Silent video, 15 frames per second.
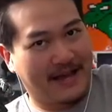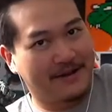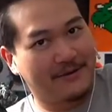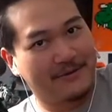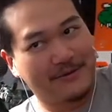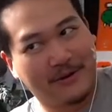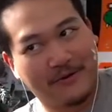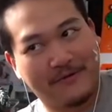
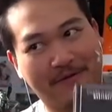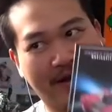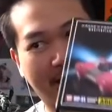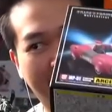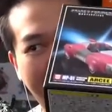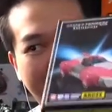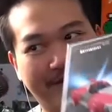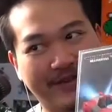don't know if I
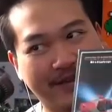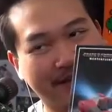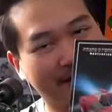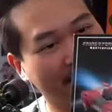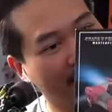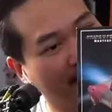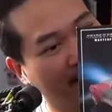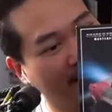have the
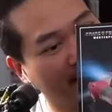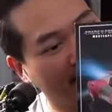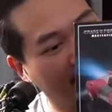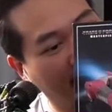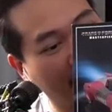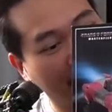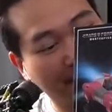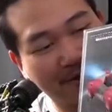
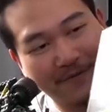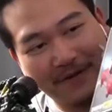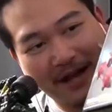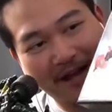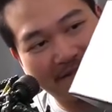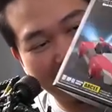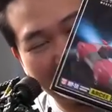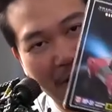
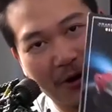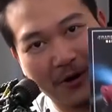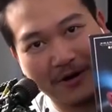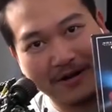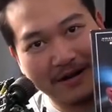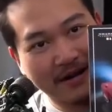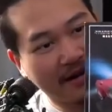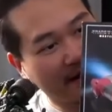
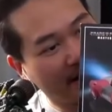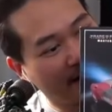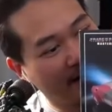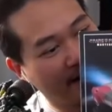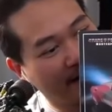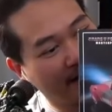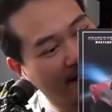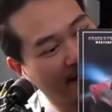heart.
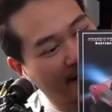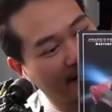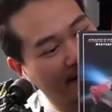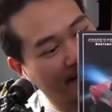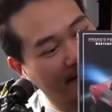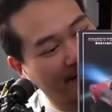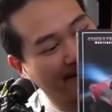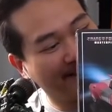
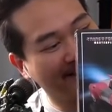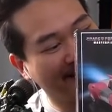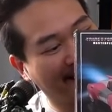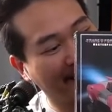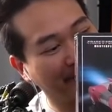I